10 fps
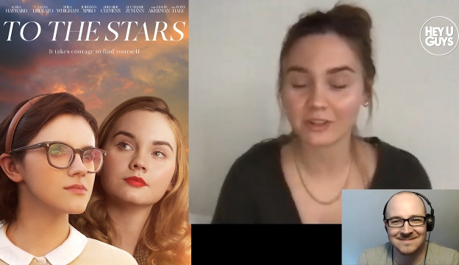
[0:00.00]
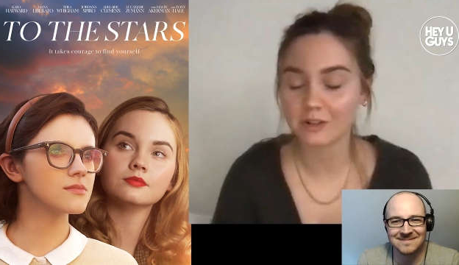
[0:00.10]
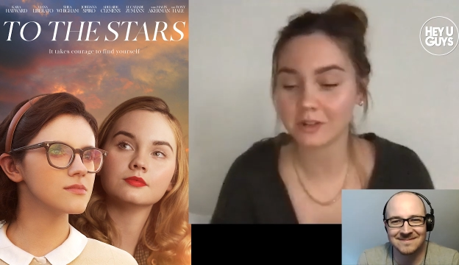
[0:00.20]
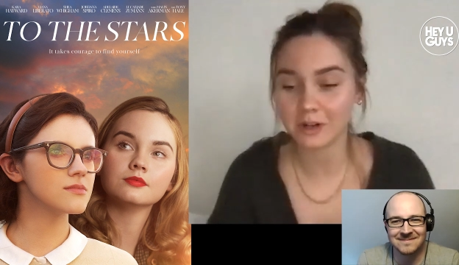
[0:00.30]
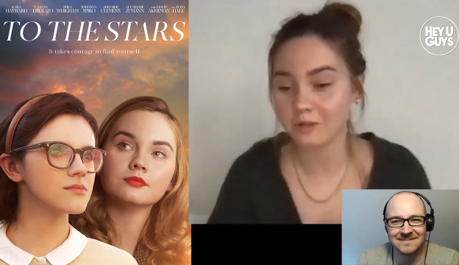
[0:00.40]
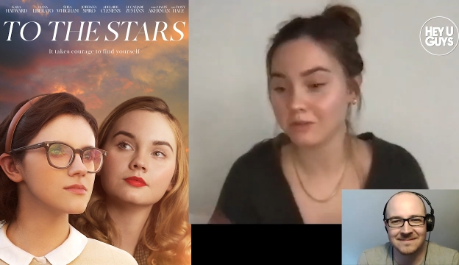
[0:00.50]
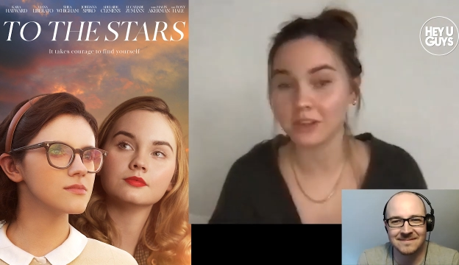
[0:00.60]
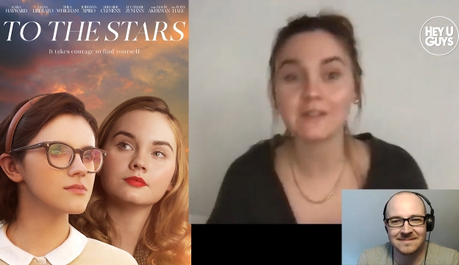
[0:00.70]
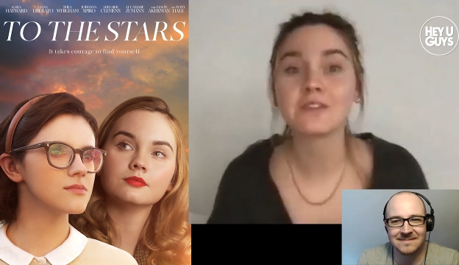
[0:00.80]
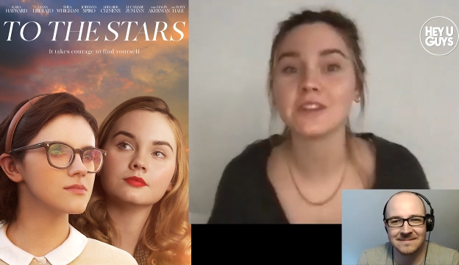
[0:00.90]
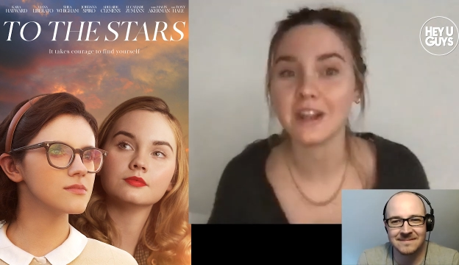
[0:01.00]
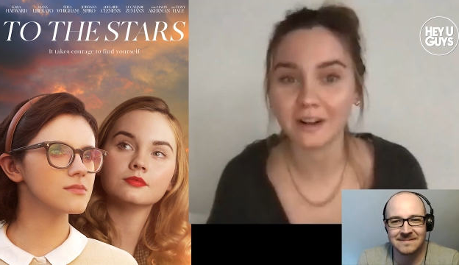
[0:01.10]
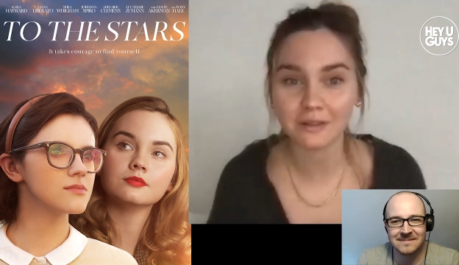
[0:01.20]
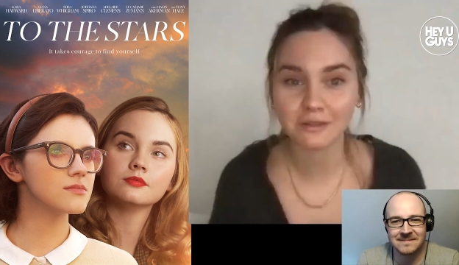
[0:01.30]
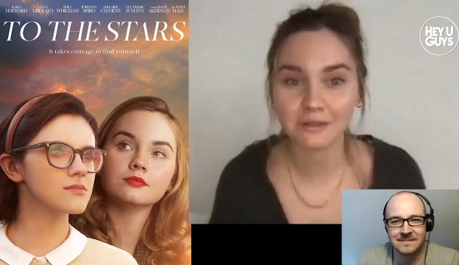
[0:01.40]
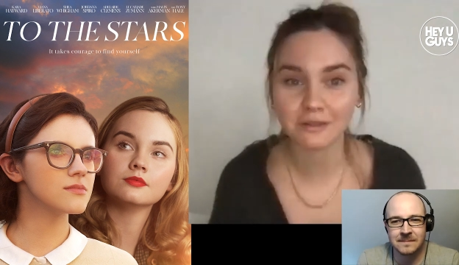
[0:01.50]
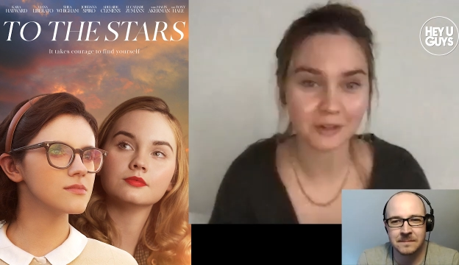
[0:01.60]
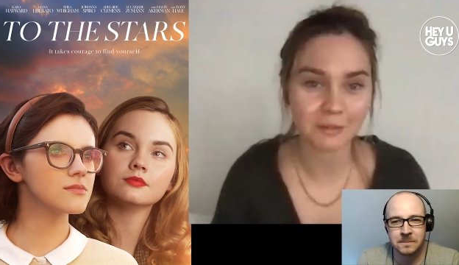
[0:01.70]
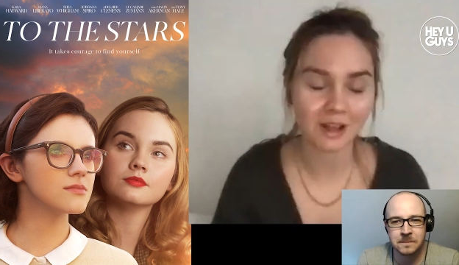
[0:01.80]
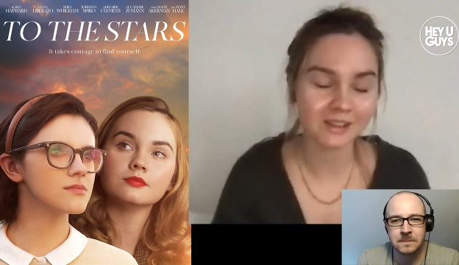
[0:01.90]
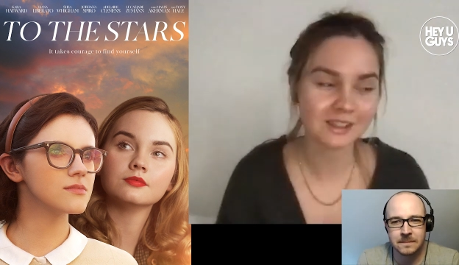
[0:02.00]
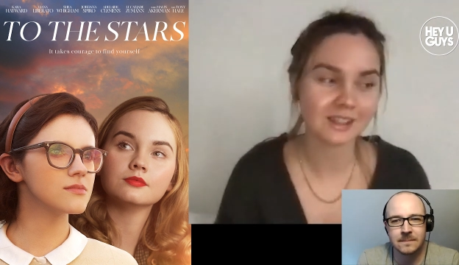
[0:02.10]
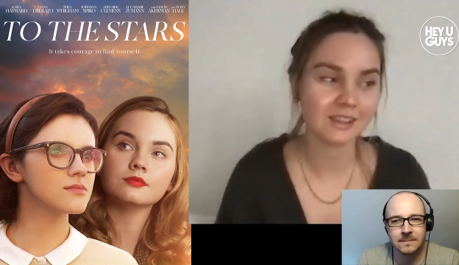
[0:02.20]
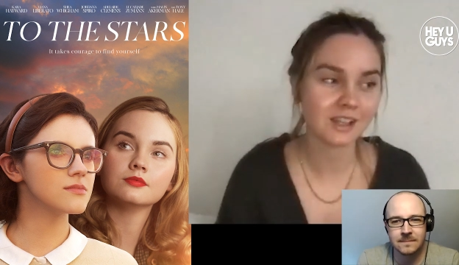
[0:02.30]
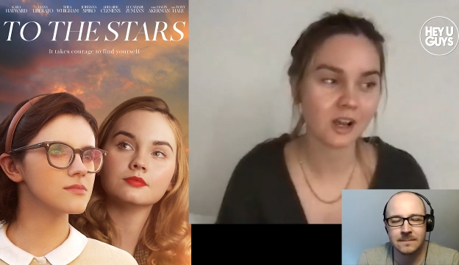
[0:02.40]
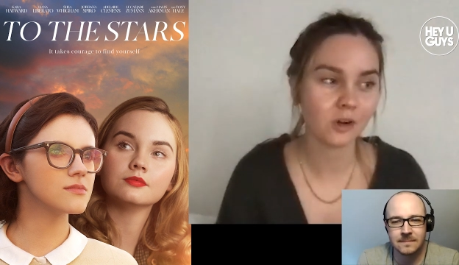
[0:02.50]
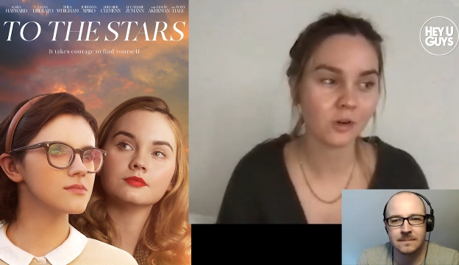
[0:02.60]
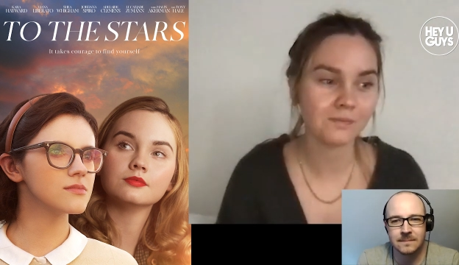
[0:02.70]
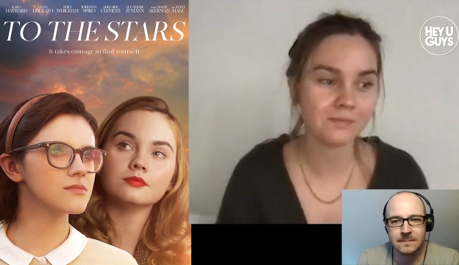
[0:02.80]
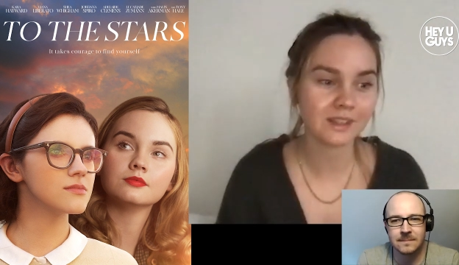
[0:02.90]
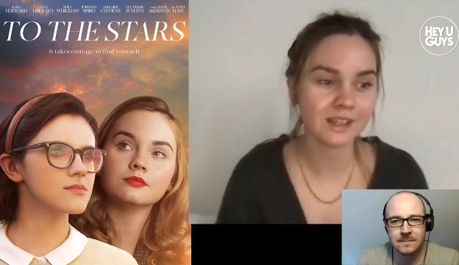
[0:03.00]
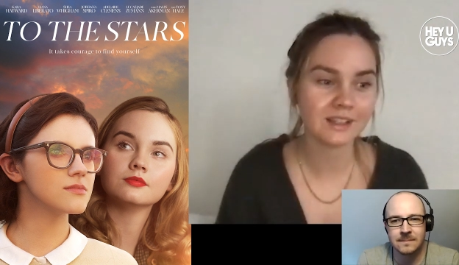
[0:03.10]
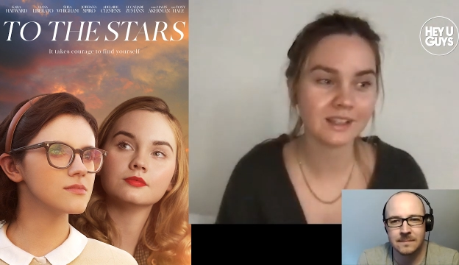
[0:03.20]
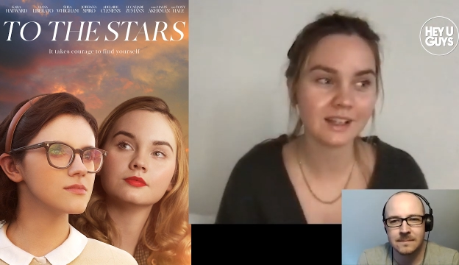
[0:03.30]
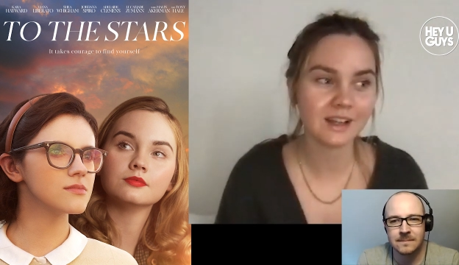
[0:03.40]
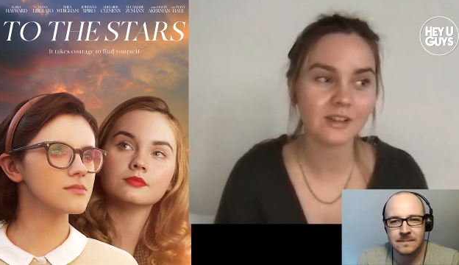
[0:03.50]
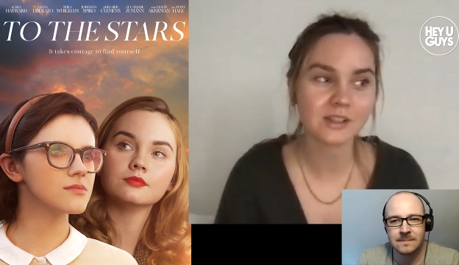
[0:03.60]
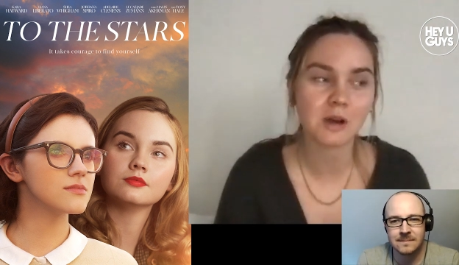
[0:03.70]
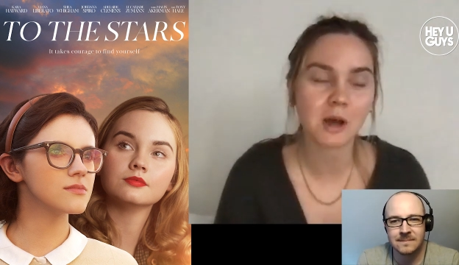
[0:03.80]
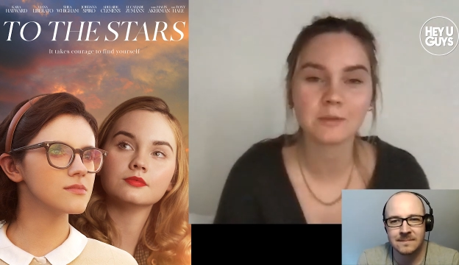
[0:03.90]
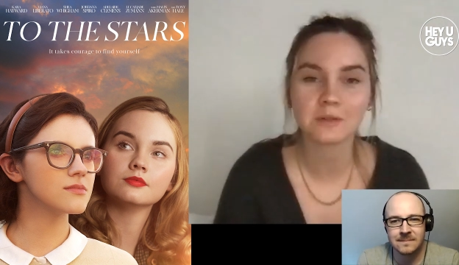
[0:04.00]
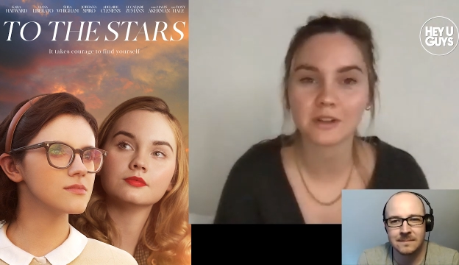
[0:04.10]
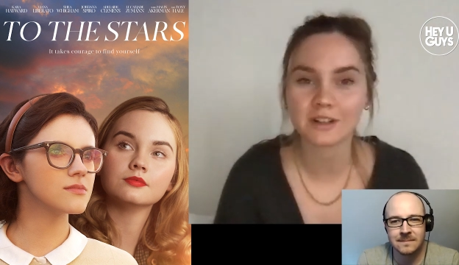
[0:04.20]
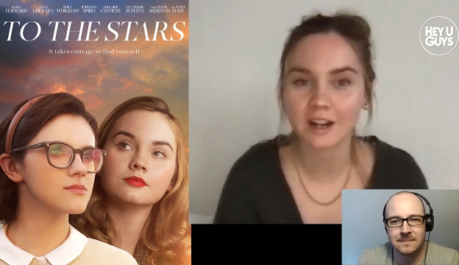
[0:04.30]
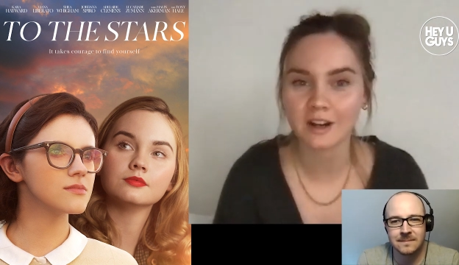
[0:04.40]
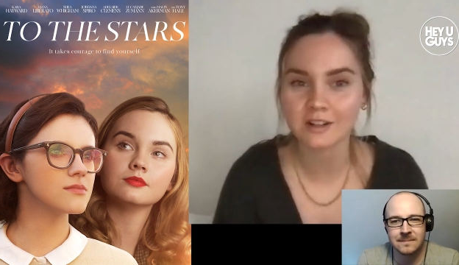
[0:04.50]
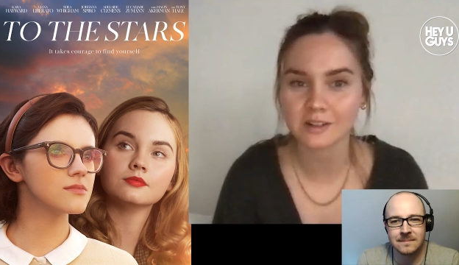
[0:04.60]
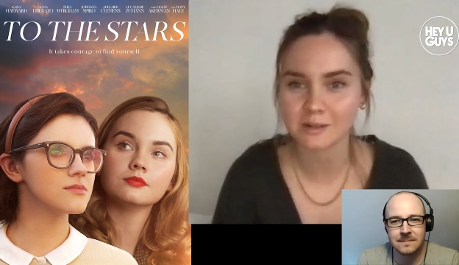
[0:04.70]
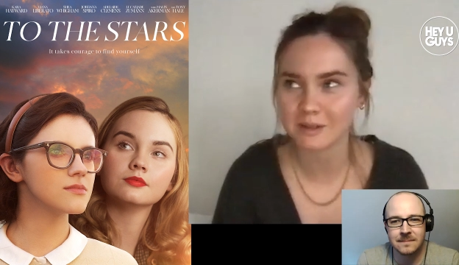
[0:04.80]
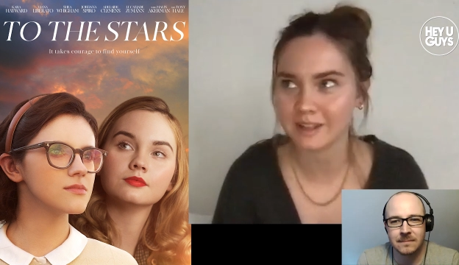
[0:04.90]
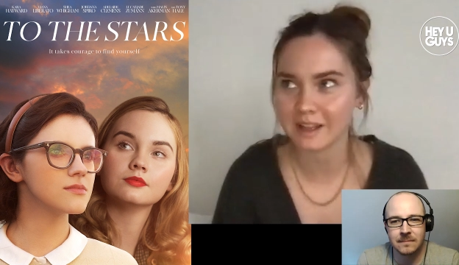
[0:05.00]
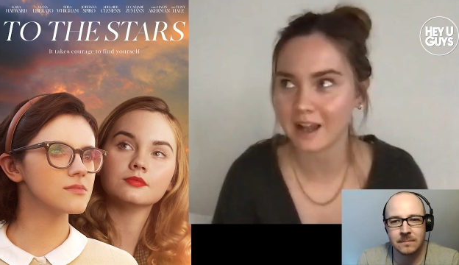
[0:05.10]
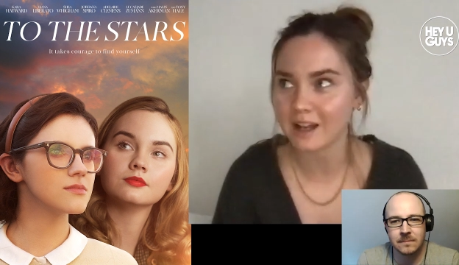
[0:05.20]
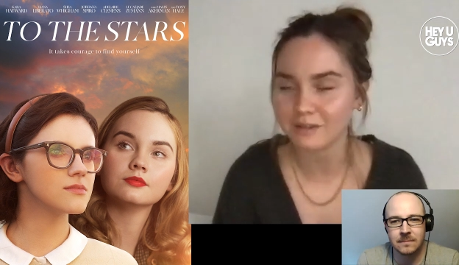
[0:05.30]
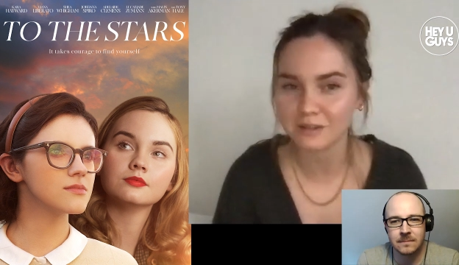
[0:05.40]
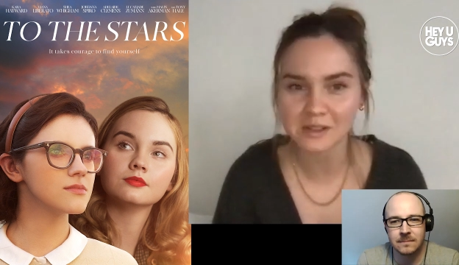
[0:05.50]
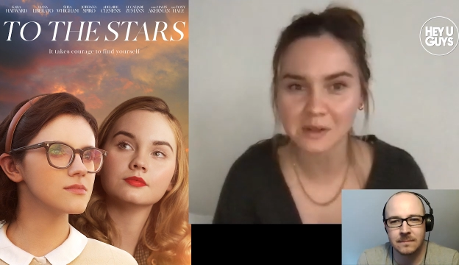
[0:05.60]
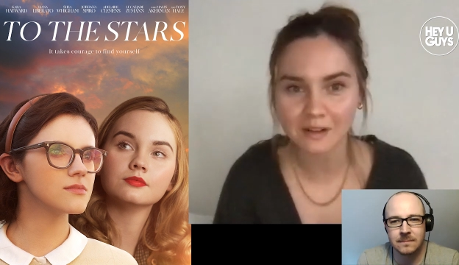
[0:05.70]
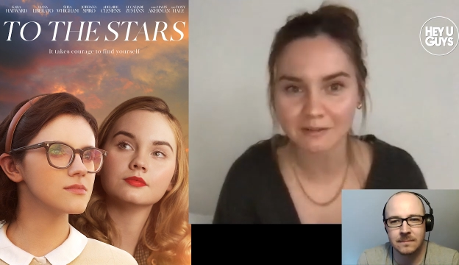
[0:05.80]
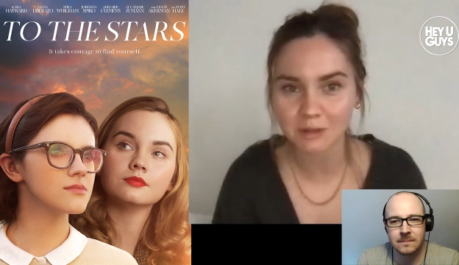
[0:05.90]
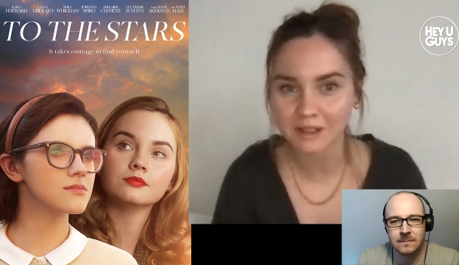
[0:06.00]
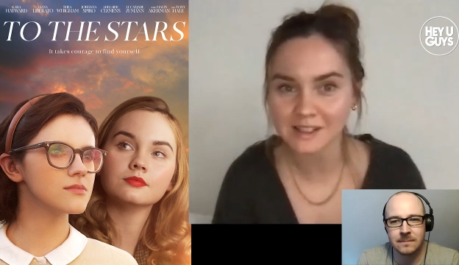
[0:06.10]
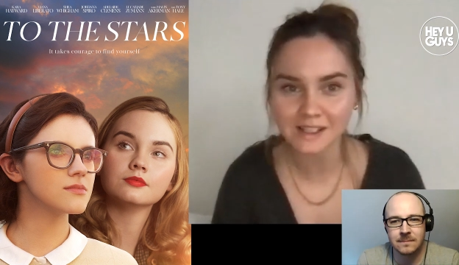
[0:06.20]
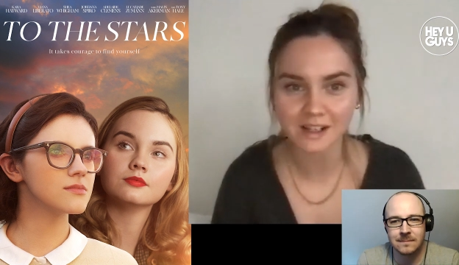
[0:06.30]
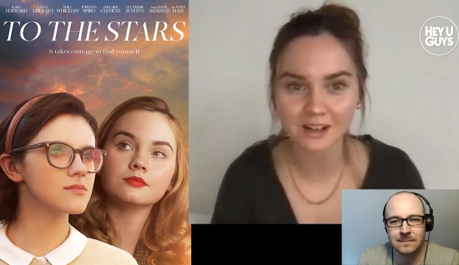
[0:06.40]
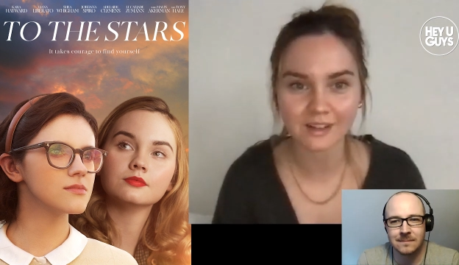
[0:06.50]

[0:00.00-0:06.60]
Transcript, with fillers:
Speaker 1: you know, lived there for a few months. And so it it also helped with our characters being like, God, I feel so out of place here.